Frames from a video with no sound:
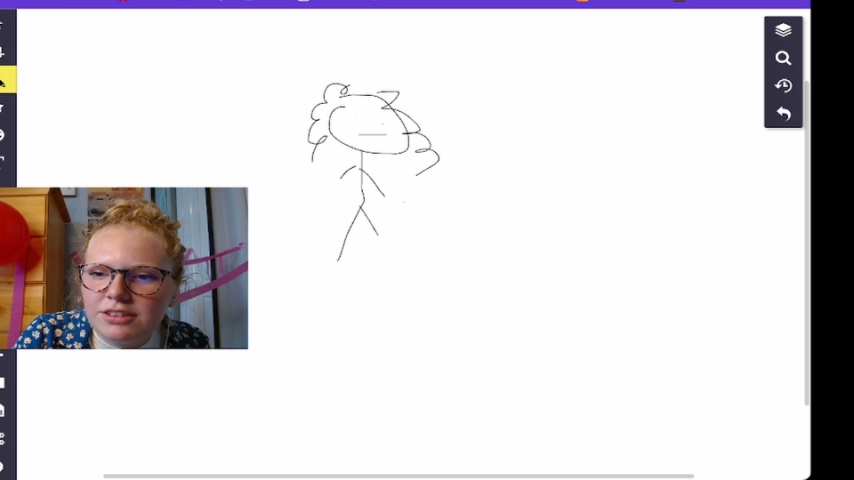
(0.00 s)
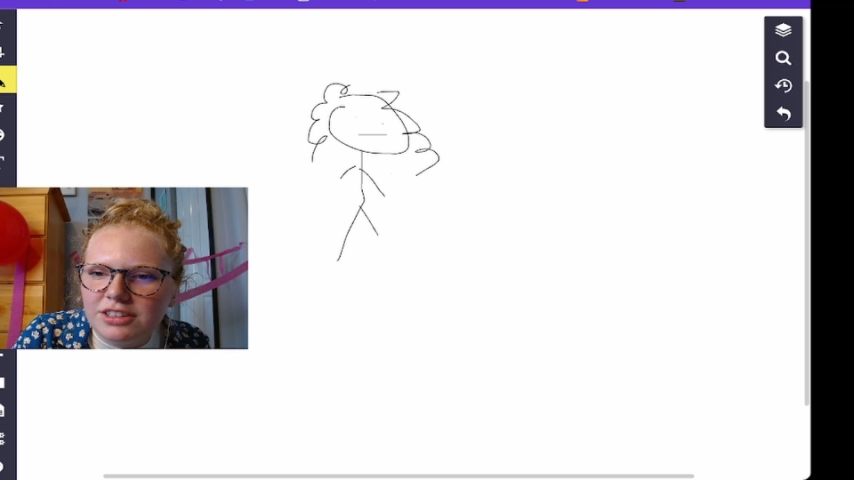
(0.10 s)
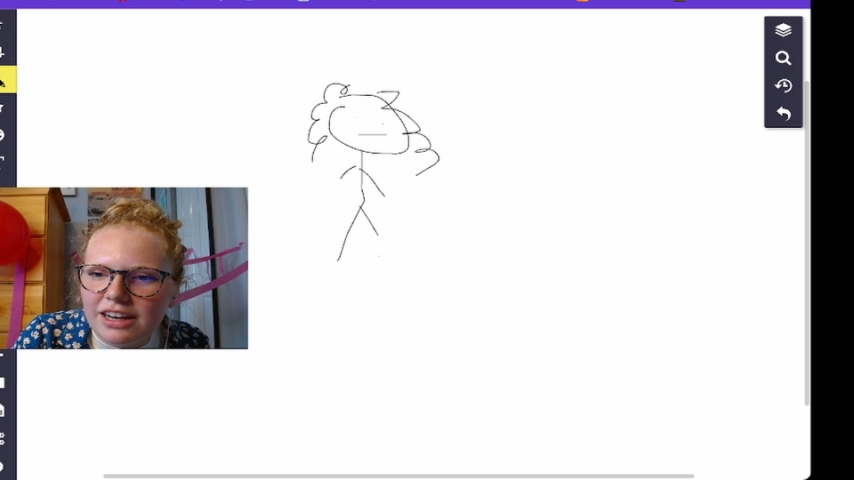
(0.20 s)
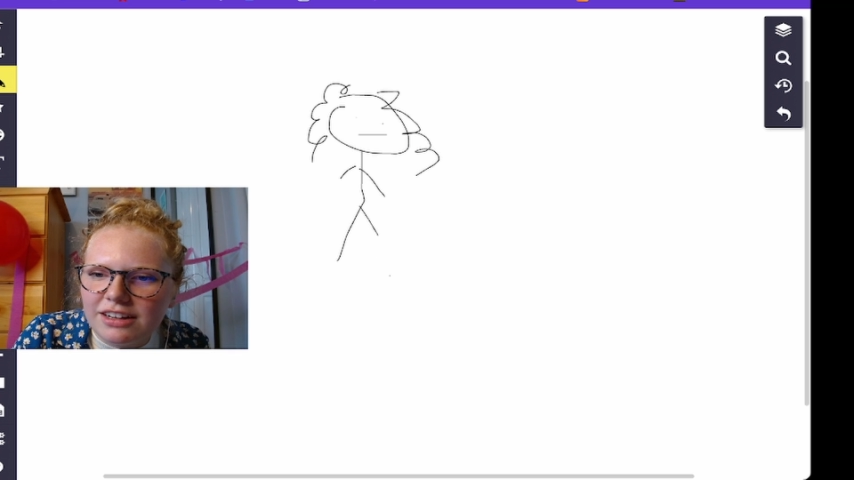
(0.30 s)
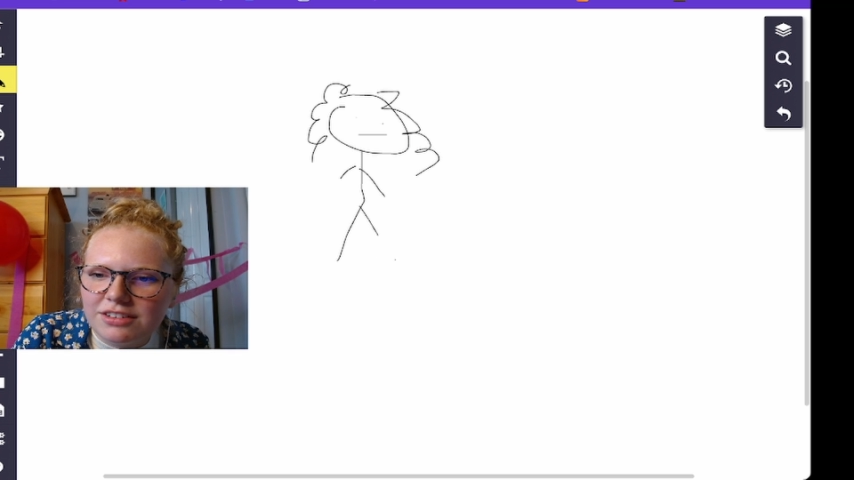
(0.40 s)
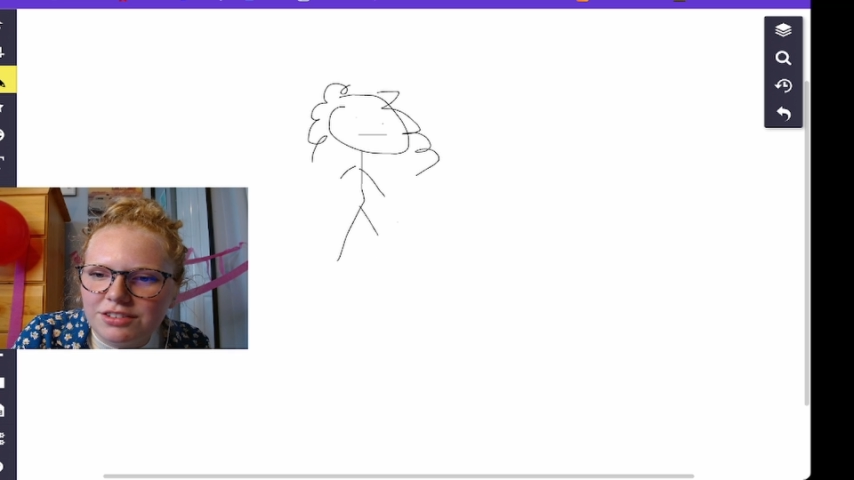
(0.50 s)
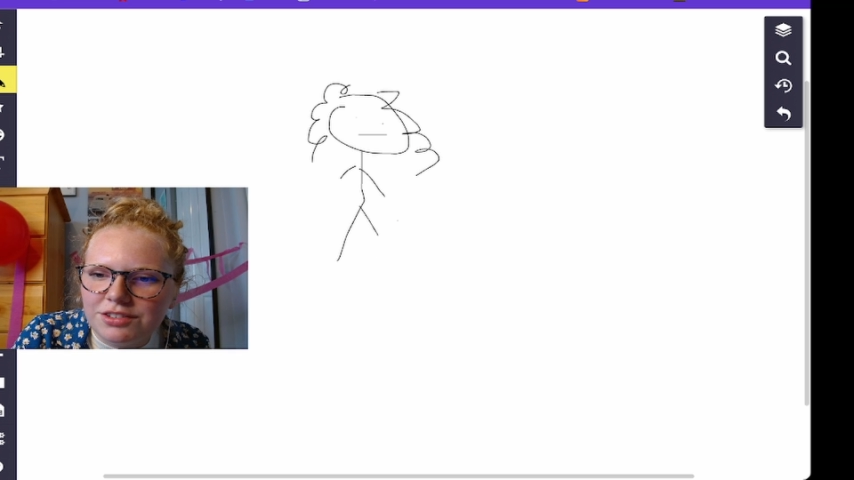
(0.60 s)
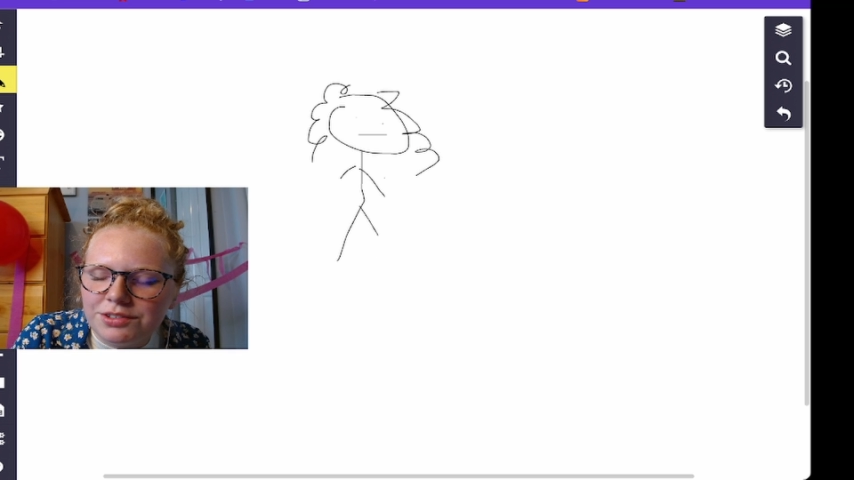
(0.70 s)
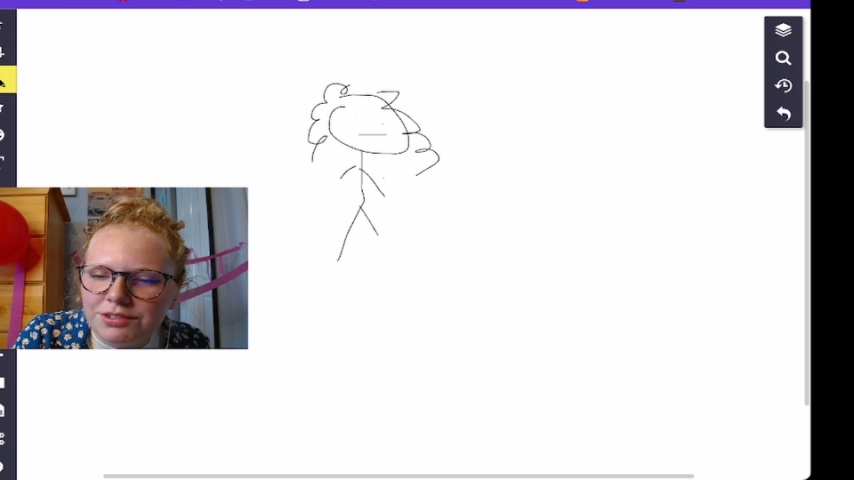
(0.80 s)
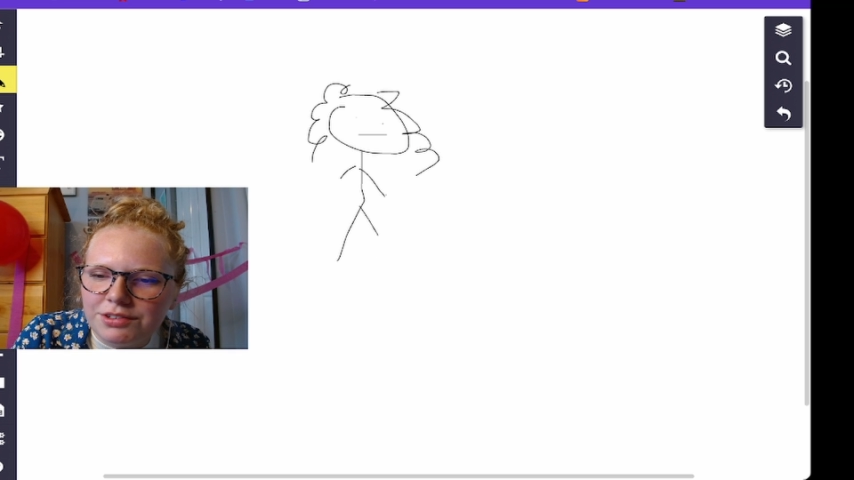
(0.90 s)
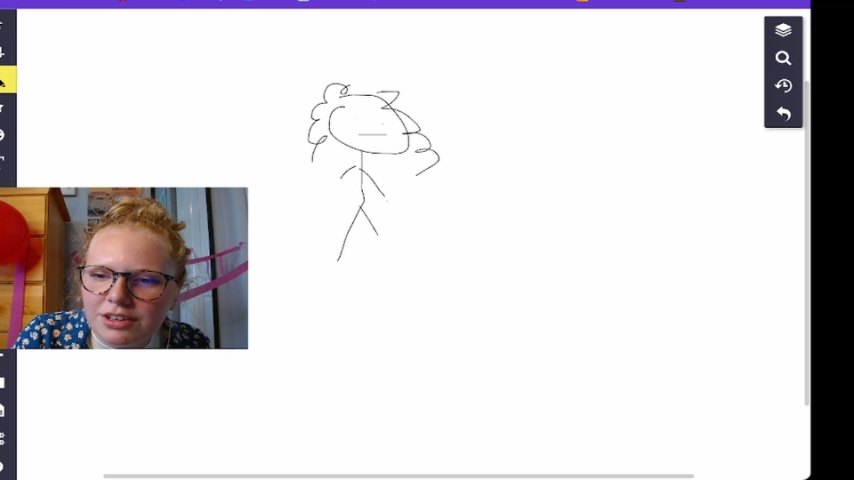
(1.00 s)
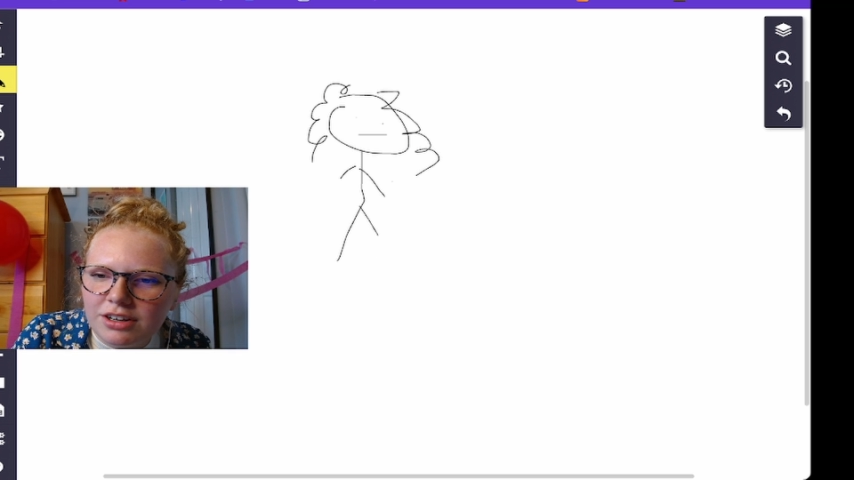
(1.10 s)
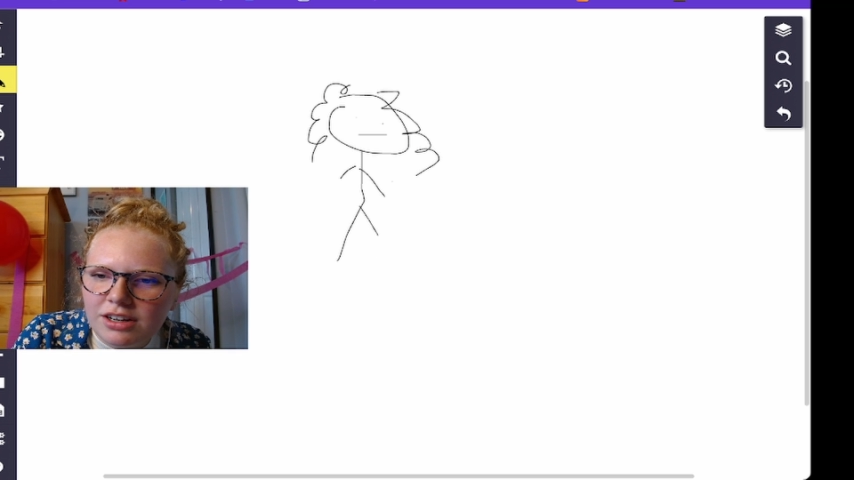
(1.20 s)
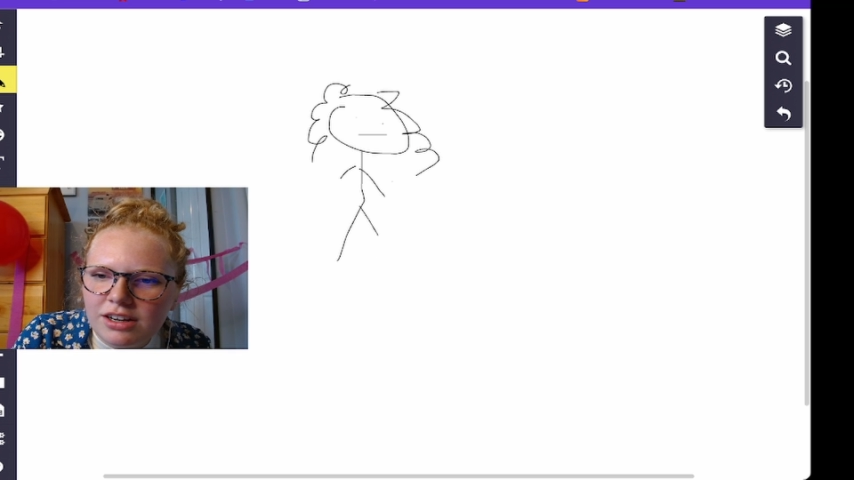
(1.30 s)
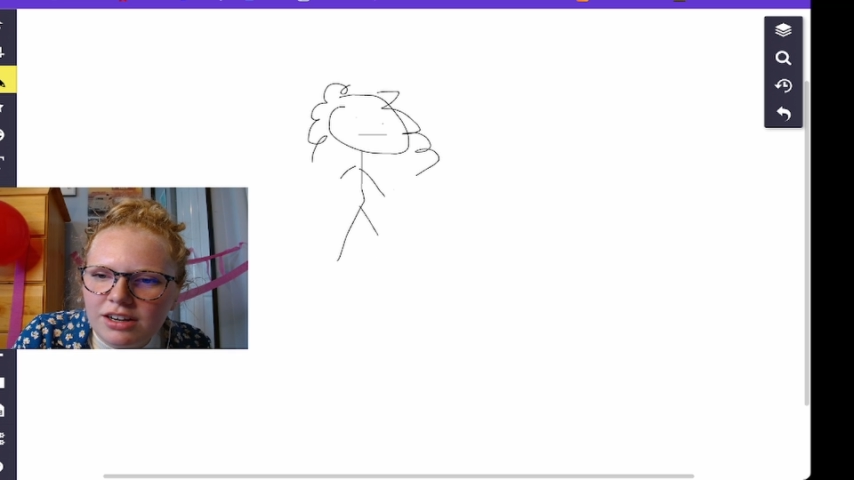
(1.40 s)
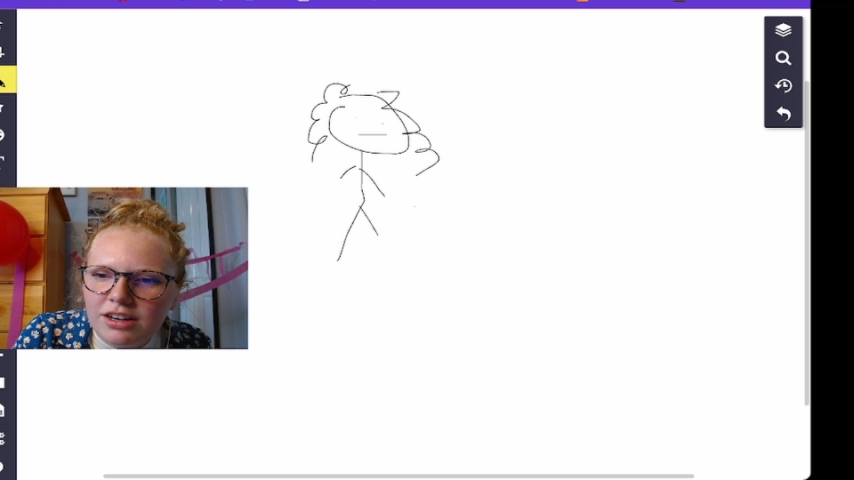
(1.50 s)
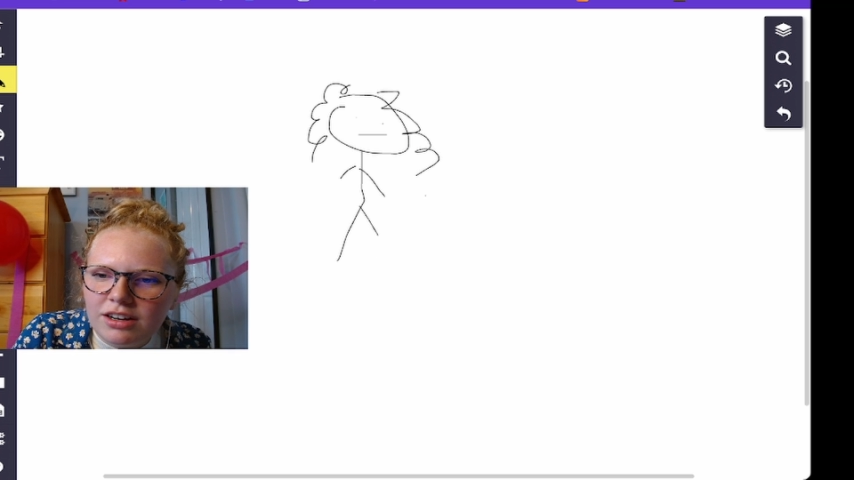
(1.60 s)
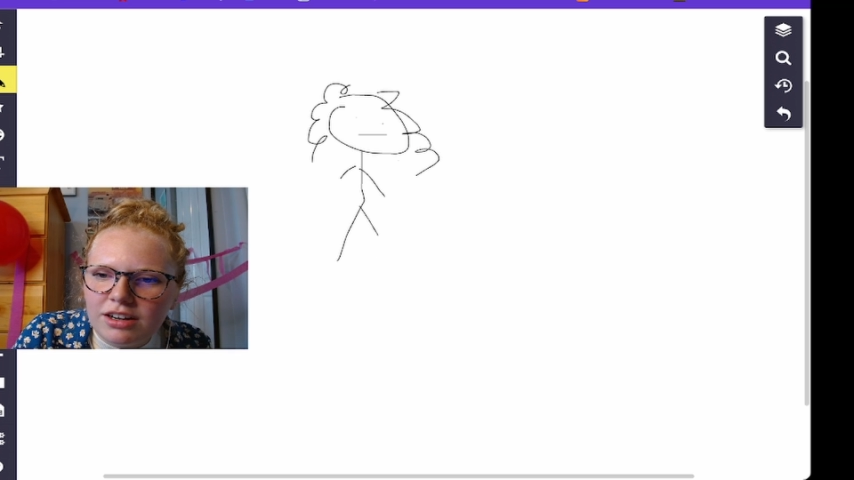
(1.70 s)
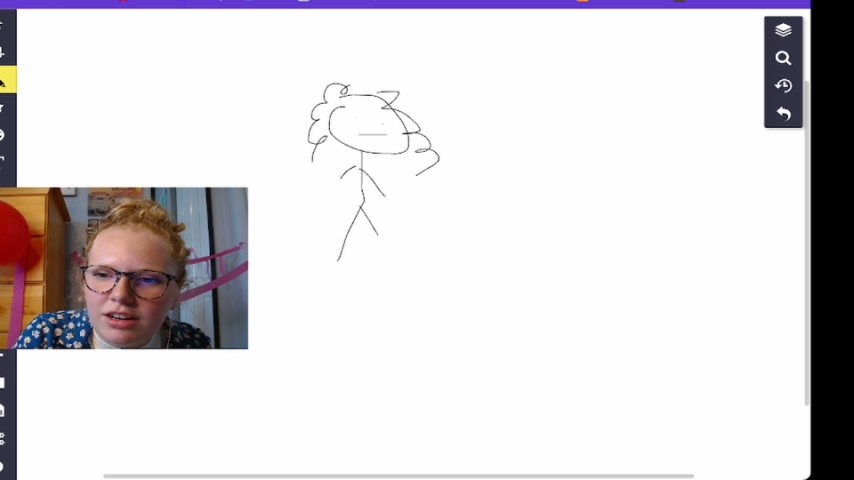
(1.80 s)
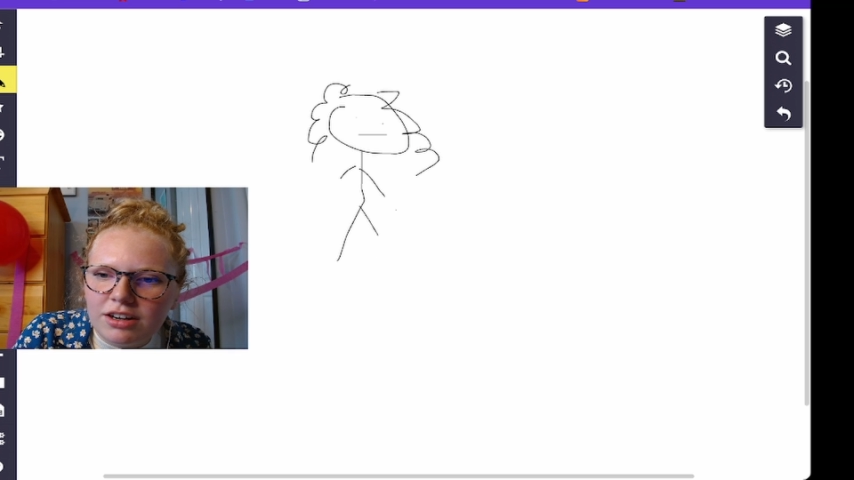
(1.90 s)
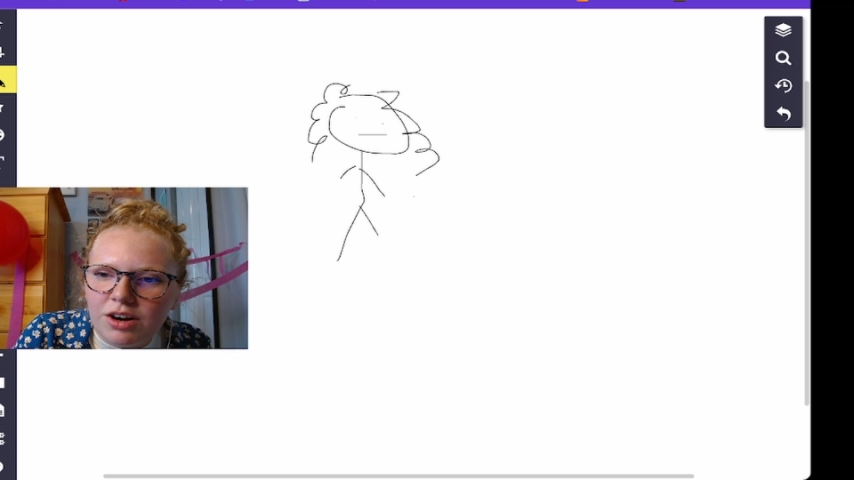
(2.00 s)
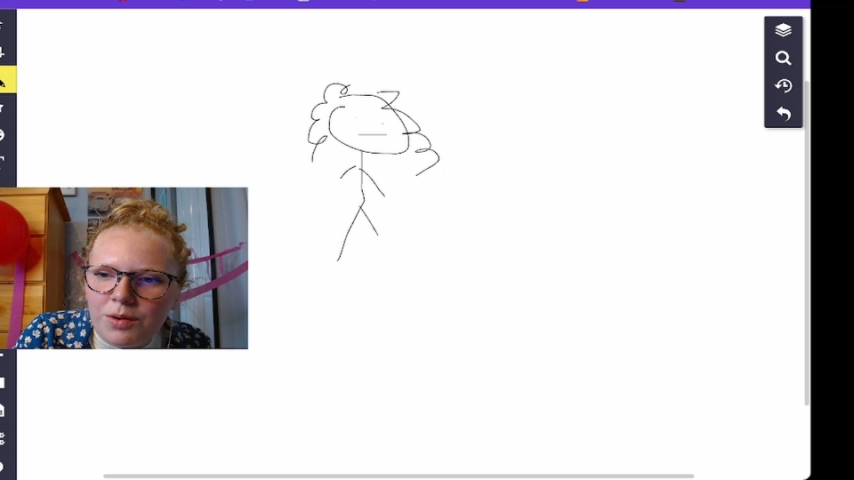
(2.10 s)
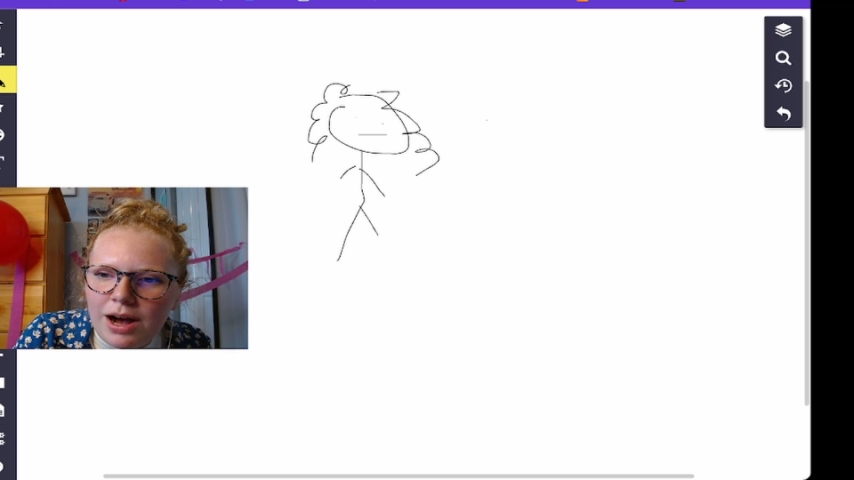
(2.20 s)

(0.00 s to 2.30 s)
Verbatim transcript: She had to go